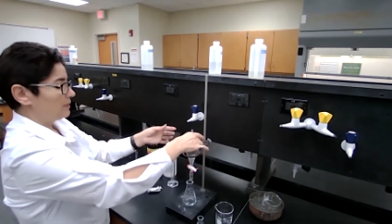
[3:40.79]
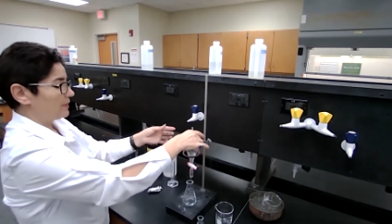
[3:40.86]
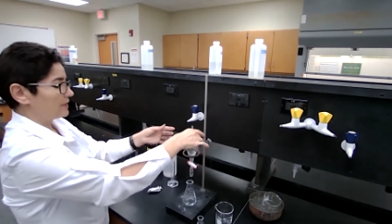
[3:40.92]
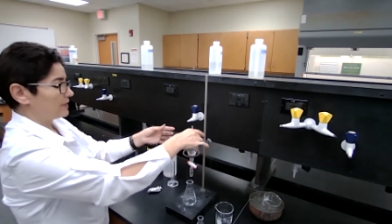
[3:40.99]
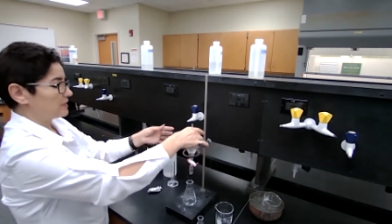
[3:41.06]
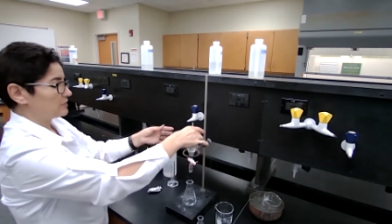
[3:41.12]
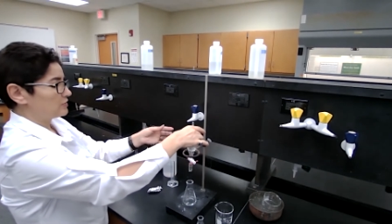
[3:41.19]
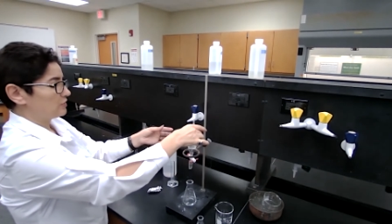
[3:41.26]

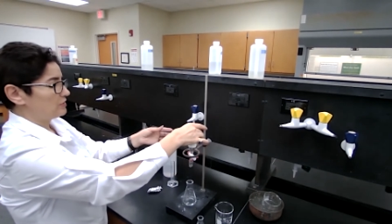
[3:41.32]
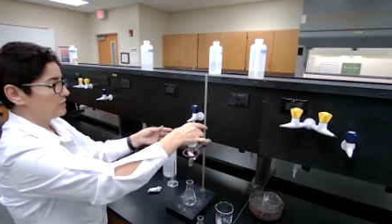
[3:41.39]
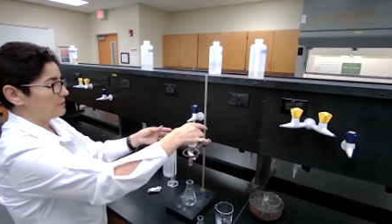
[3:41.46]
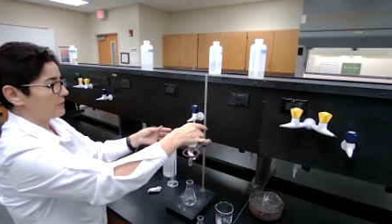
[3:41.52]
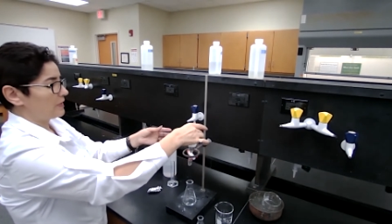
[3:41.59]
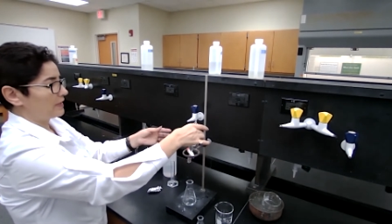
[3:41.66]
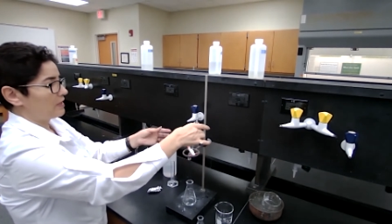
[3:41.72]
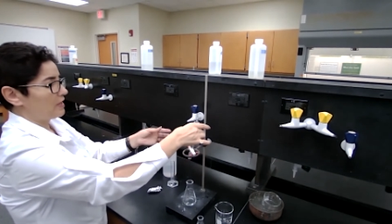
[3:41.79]
but sodium
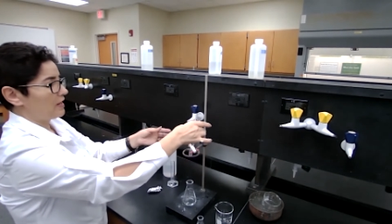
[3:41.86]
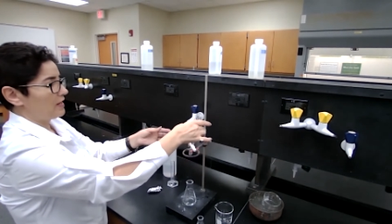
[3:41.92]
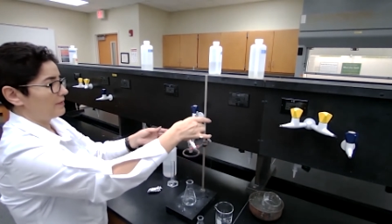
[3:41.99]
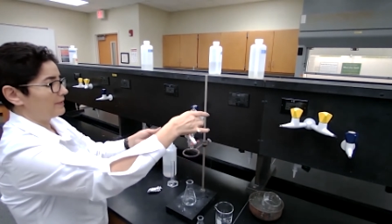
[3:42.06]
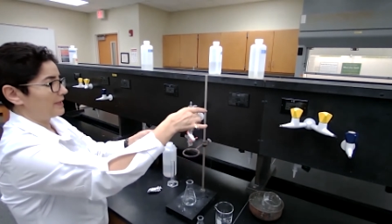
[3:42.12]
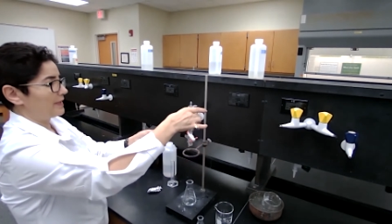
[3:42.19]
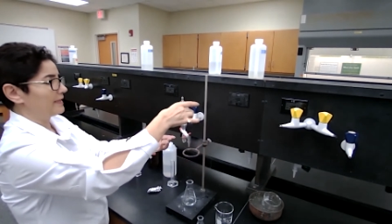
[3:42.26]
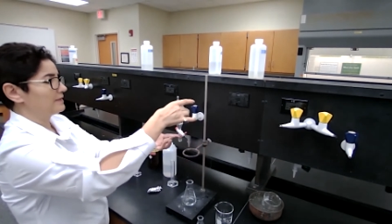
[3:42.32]

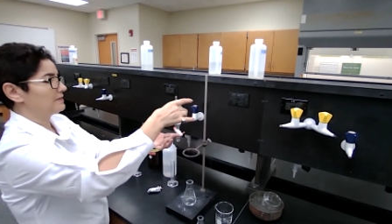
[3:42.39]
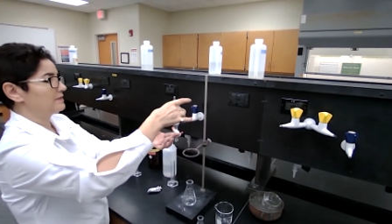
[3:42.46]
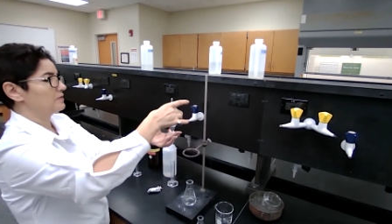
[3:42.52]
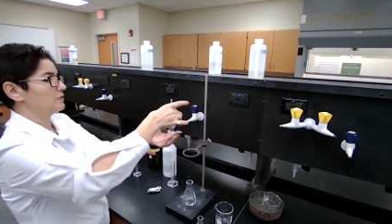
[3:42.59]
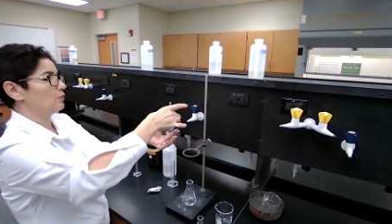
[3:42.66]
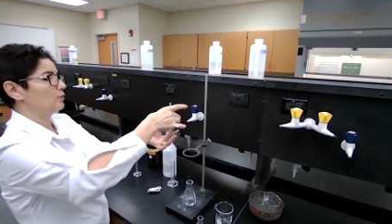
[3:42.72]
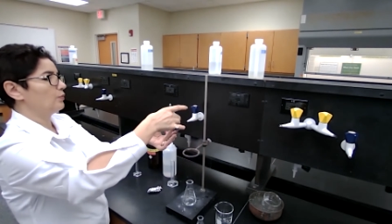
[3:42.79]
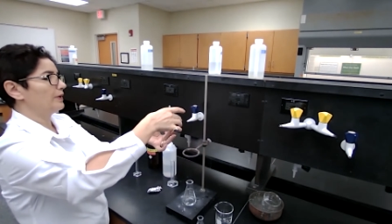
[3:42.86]
bicarbonate
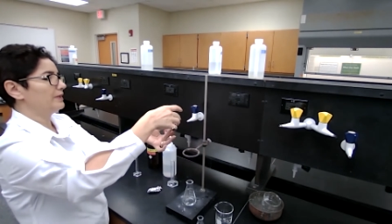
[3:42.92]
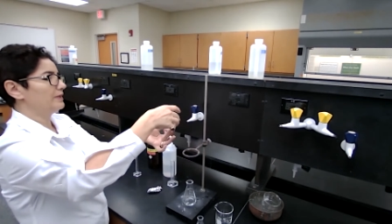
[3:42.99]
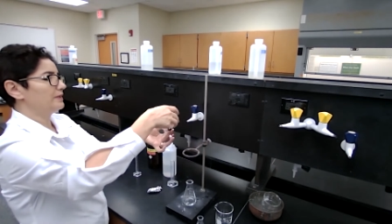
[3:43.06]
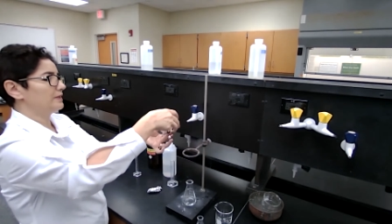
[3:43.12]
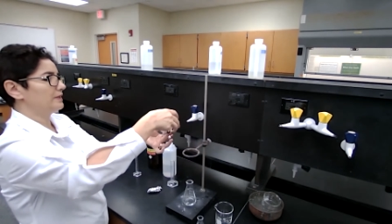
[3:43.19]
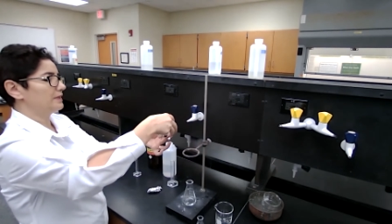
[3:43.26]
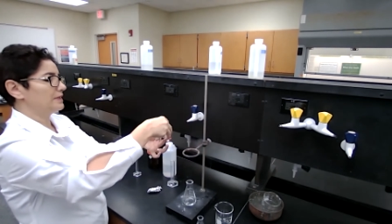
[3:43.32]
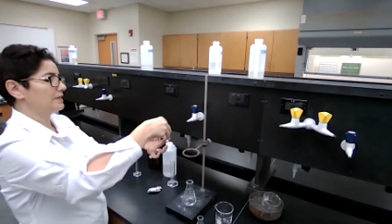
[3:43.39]
with
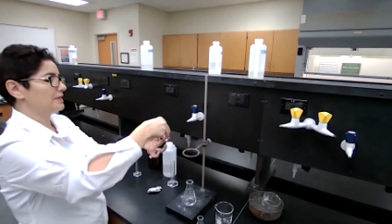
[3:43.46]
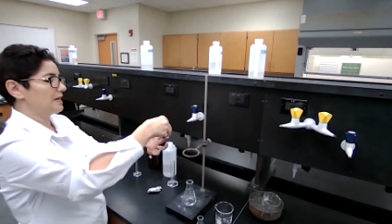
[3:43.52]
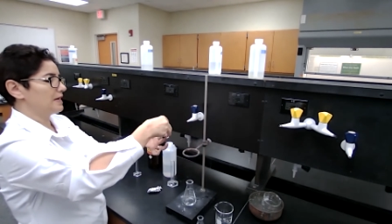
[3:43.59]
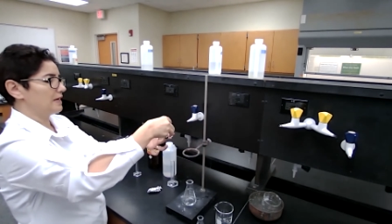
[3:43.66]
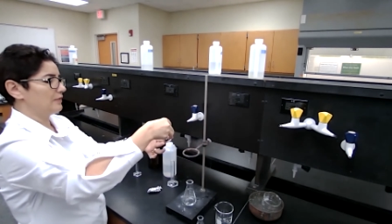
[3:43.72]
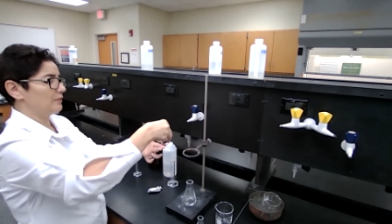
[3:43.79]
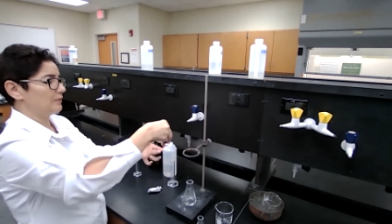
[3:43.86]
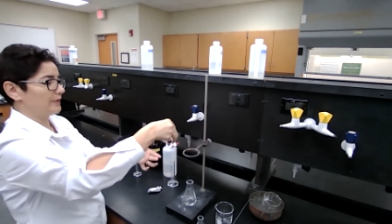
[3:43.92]
the, uh,